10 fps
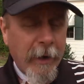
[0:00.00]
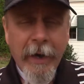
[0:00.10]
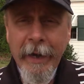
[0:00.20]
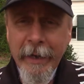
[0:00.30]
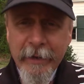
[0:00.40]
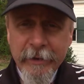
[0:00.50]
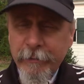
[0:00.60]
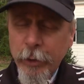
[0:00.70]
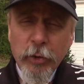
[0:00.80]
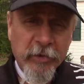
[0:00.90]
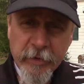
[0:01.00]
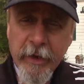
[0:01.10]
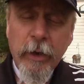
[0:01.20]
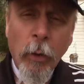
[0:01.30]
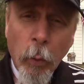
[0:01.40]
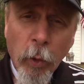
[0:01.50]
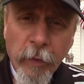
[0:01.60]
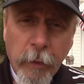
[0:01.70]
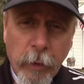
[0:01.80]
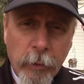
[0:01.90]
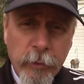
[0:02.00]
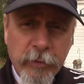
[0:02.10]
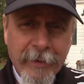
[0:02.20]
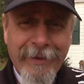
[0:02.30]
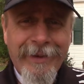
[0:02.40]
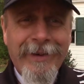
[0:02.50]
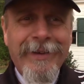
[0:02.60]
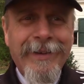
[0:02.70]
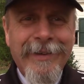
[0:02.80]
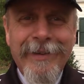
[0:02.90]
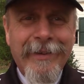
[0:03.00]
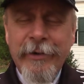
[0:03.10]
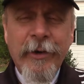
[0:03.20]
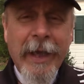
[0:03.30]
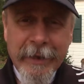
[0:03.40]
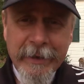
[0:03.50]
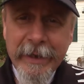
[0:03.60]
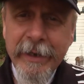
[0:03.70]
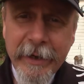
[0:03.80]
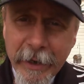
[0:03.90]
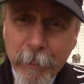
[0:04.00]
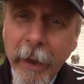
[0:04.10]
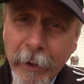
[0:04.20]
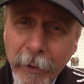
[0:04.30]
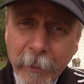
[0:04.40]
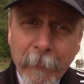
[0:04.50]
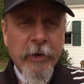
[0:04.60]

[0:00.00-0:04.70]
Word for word: And if you just ignore those, you're not going to get any better.